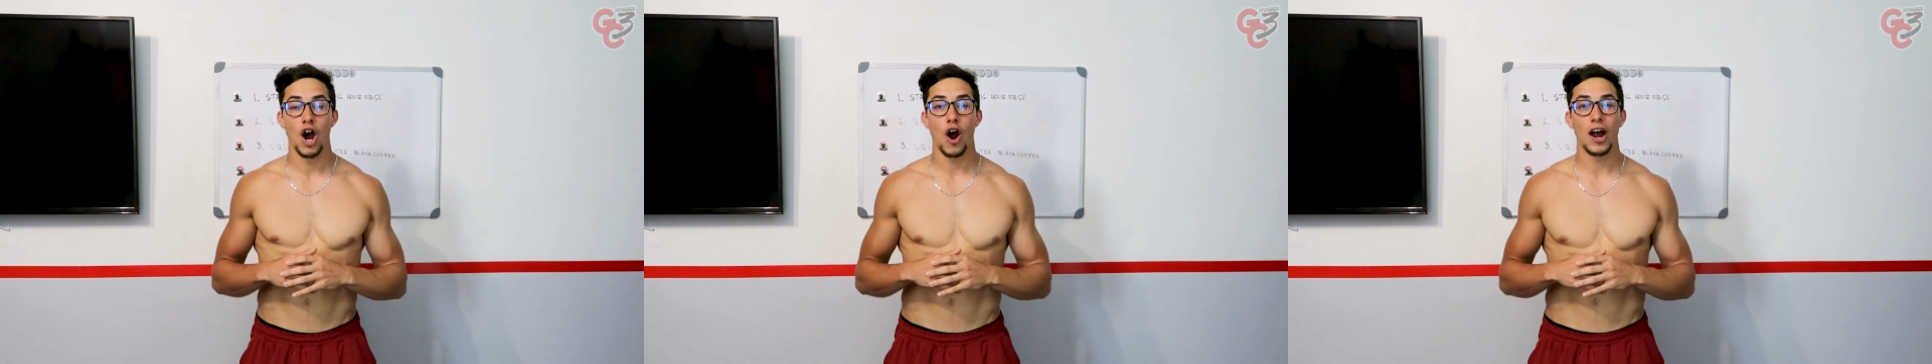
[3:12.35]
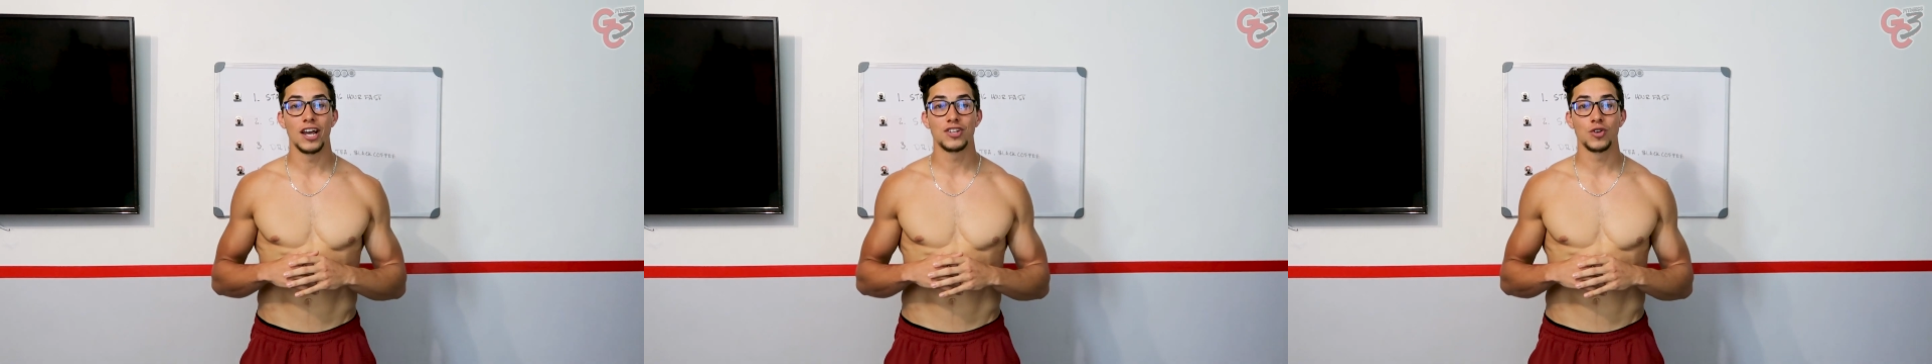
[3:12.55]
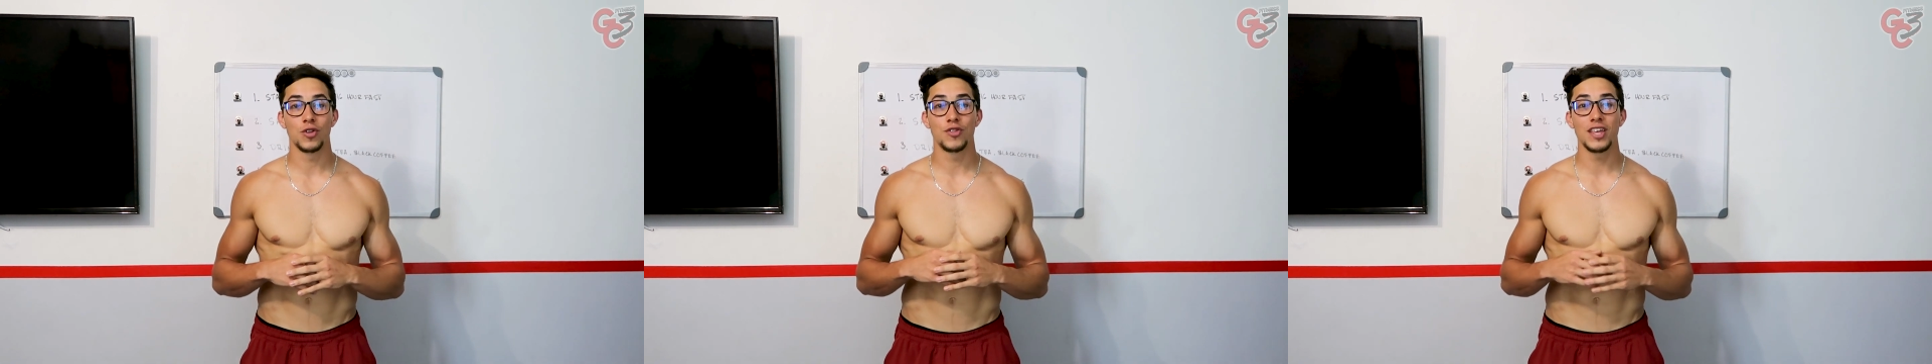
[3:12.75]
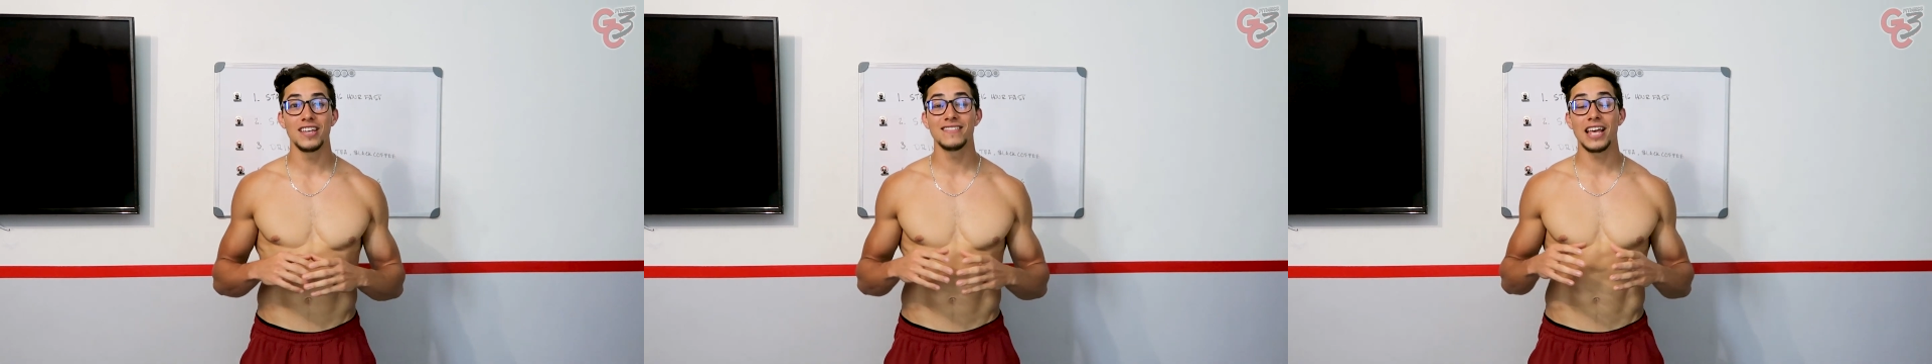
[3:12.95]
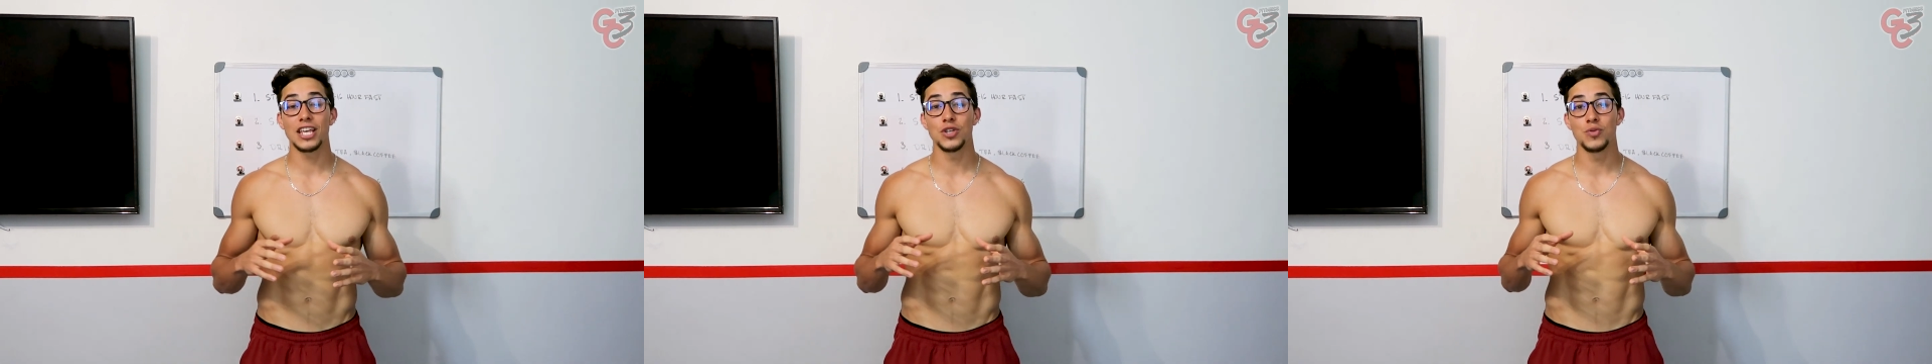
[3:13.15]
All right, so
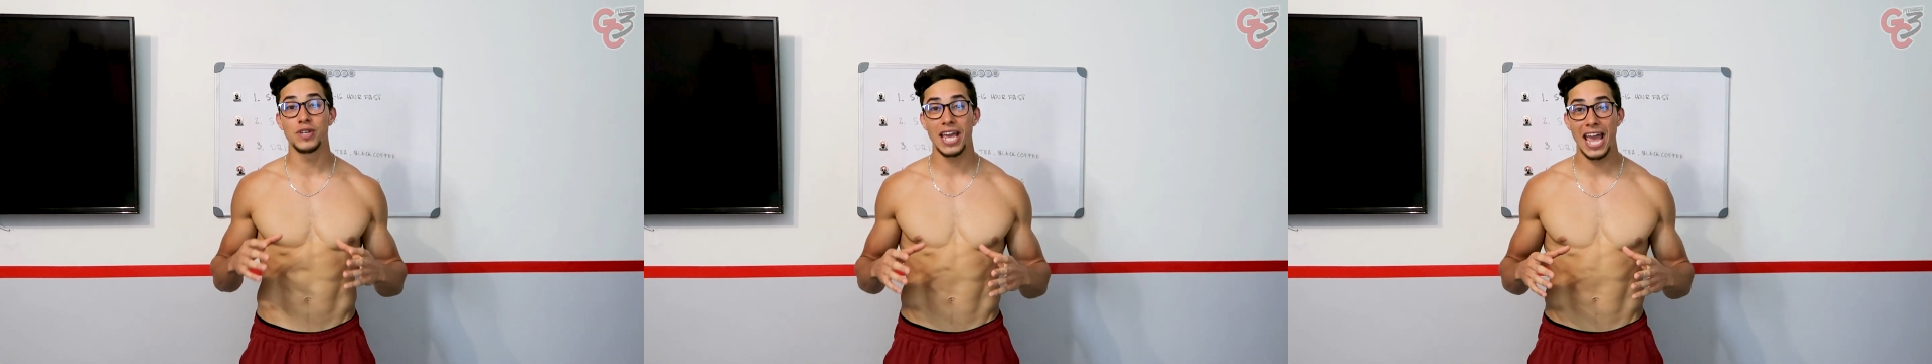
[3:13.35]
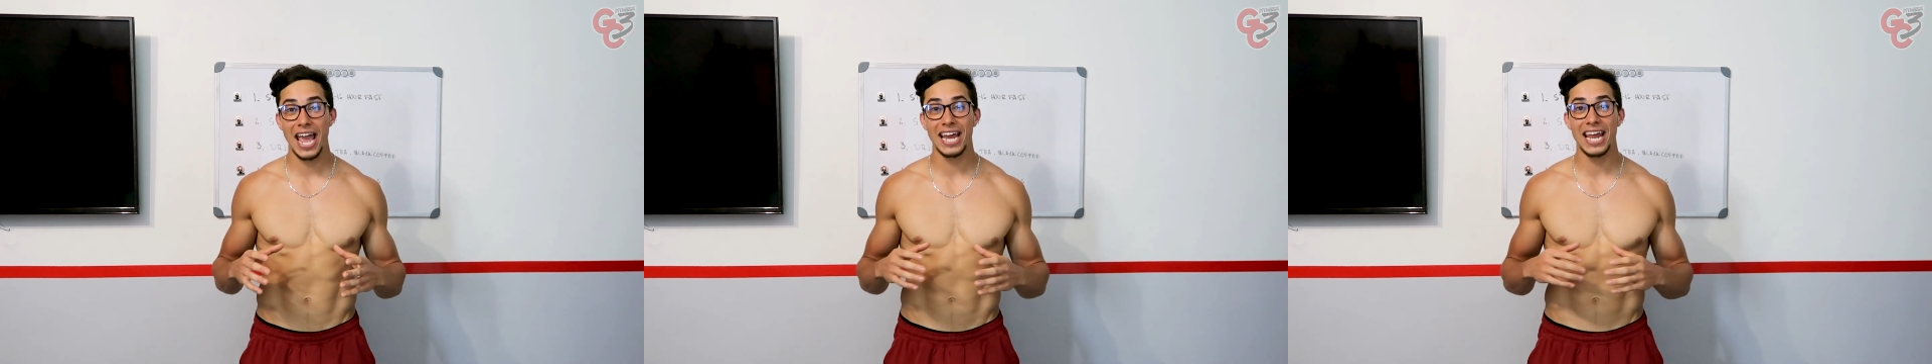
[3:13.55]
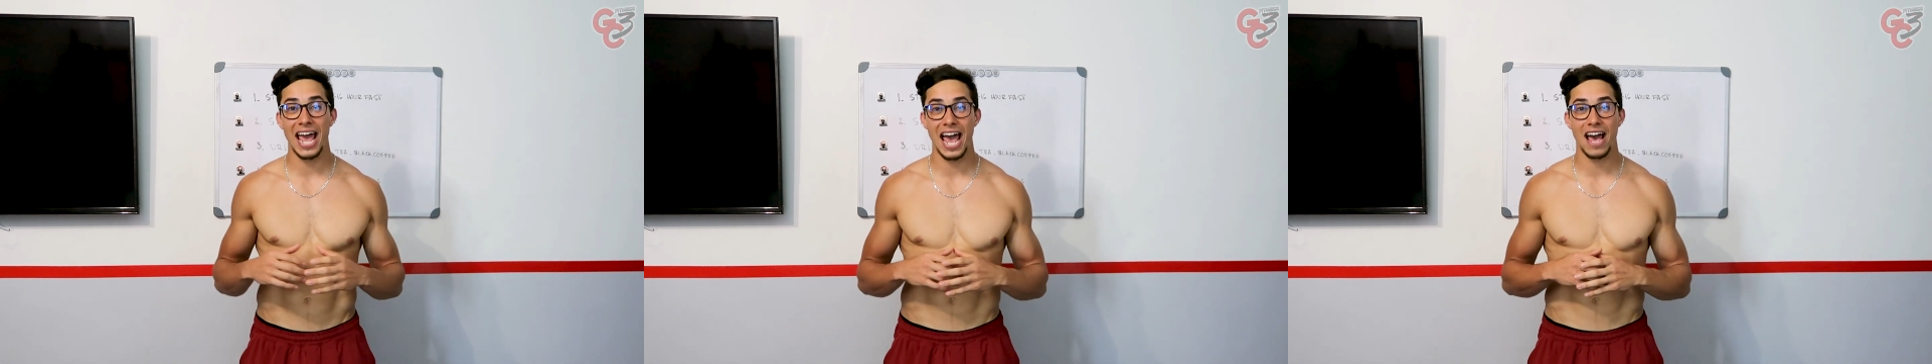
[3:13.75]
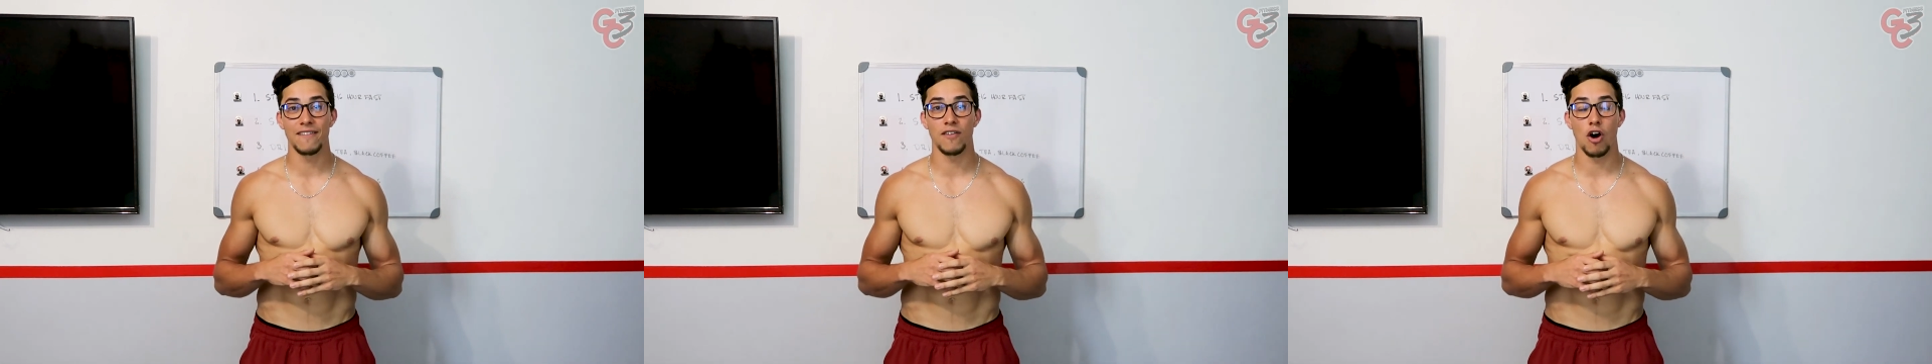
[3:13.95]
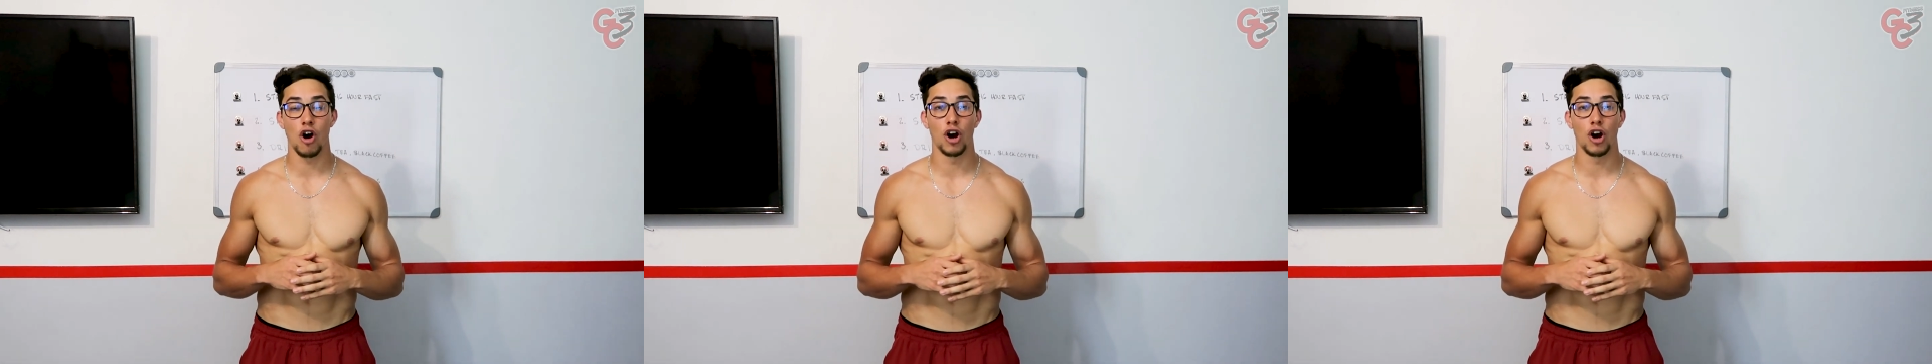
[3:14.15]
things that you can have